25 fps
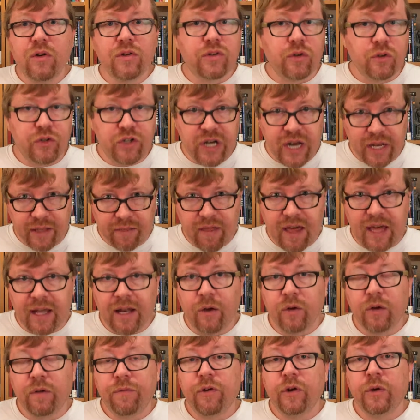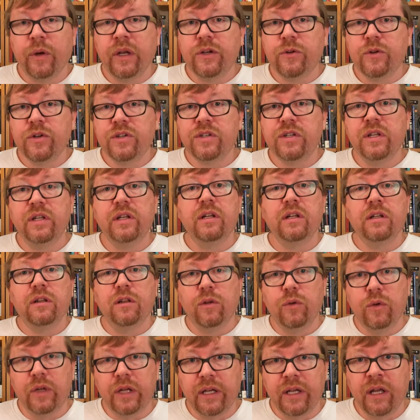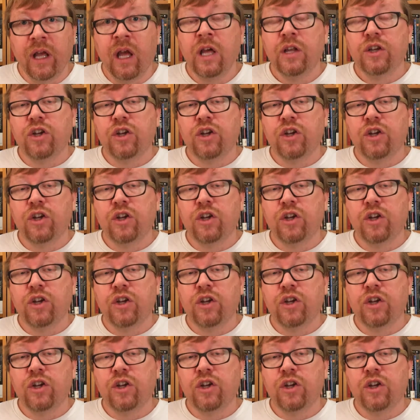so check that out if you're interested, including